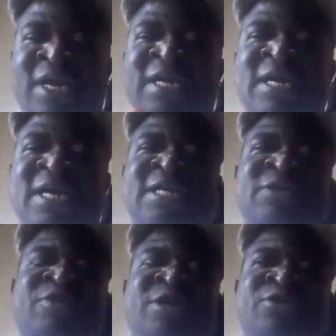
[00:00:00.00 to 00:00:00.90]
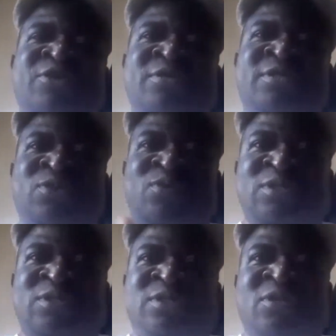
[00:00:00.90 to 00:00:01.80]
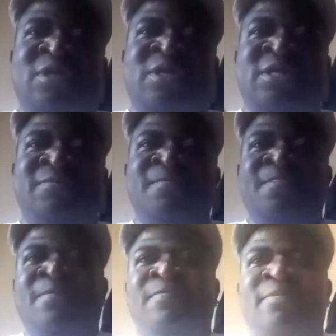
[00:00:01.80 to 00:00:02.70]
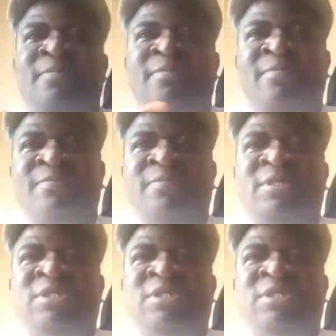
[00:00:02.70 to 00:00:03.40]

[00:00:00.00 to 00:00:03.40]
in her education. She was lucky. She